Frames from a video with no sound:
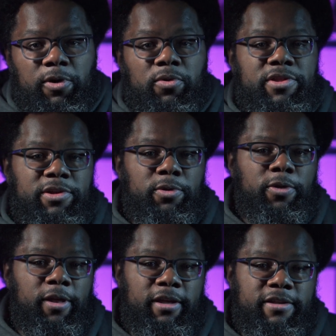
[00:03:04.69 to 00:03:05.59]
Those little
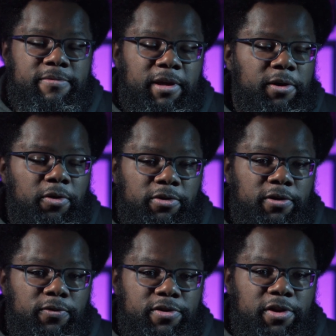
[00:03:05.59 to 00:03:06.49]
things make all the
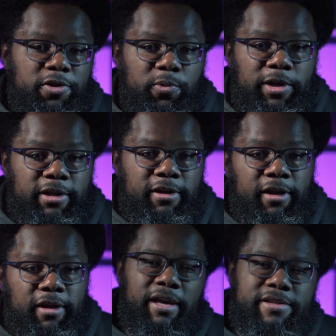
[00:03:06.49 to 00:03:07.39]
difference on your wedding
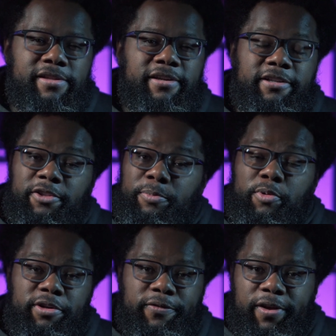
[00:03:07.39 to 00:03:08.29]
day. Lastly, another
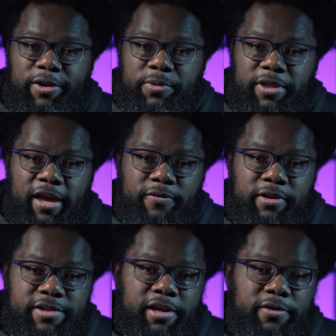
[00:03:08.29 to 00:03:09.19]
point of value with
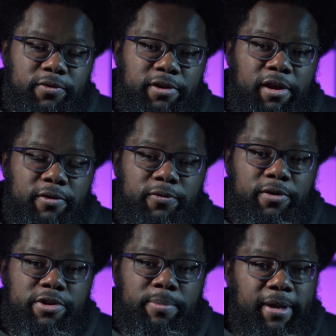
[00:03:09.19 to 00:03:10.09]
having a second
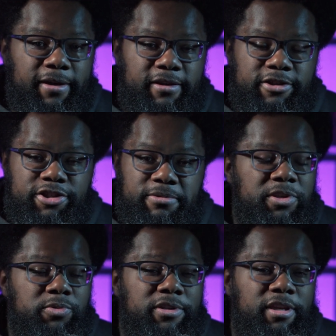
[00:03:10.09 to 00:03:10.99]
photographer in your package,
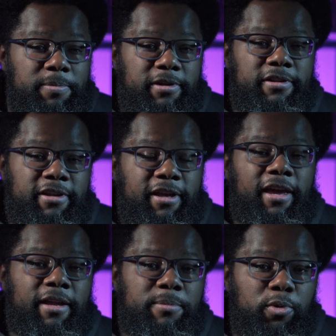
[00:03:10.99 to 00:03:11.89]
you typically
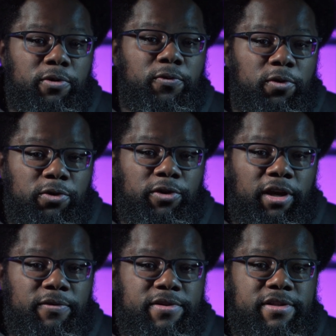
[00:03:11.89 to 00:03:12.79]
get more
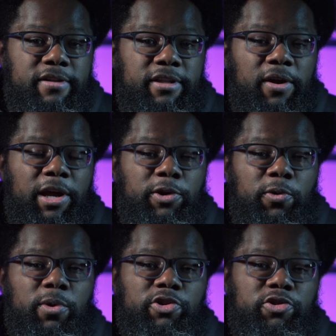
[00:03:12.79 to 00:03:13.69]
photographs. Now, I
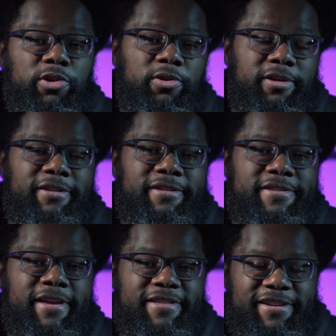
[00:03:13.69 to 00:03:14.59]
don't want you to look at
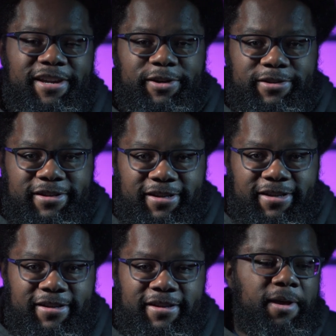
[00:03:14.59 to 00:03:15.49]
this as a
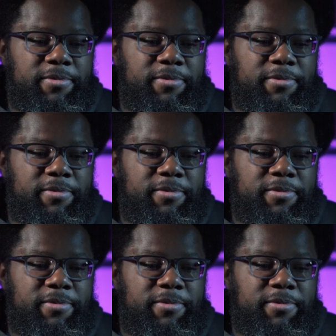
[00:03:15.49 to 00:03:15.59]
guarantee.